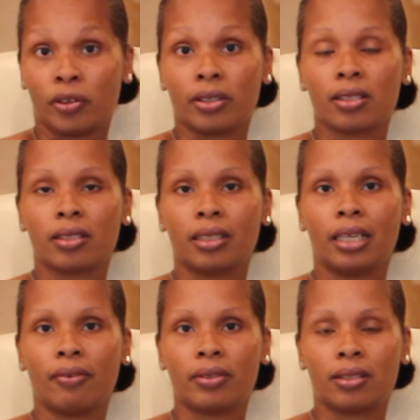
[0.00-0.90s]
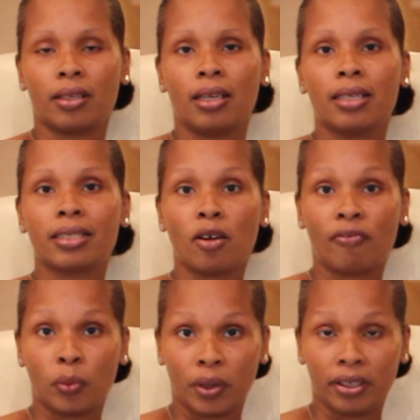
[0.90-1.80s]
doors, gives
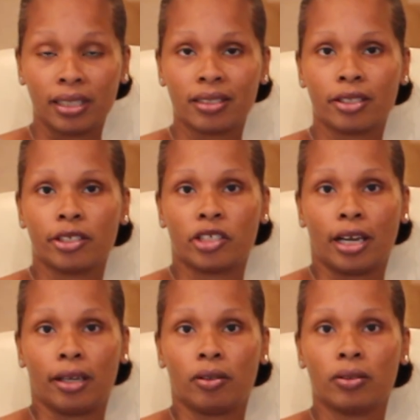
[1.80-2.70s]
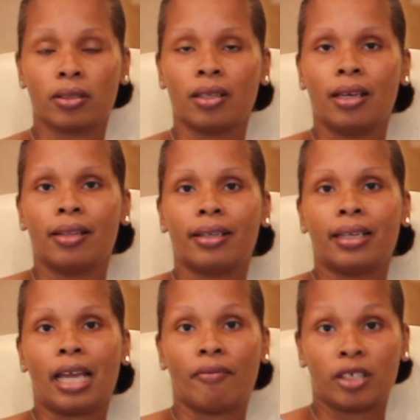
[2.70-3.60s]
self-awareness to the child. They
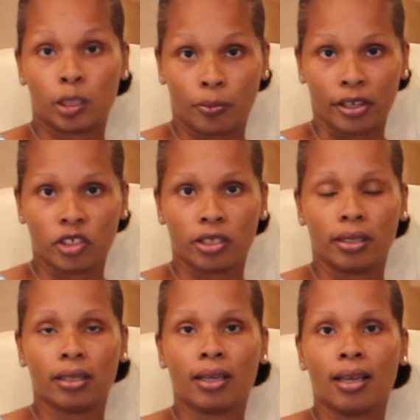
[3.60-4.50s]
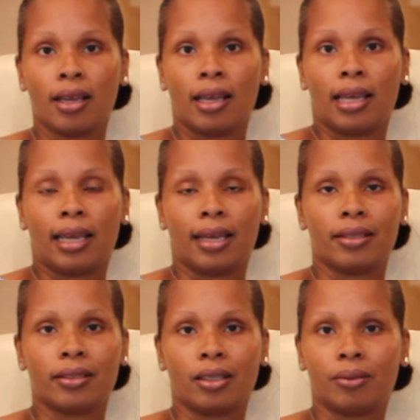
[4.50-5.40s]
can have expression
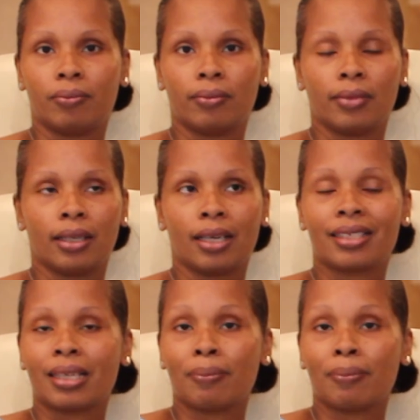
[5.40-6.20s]
and um,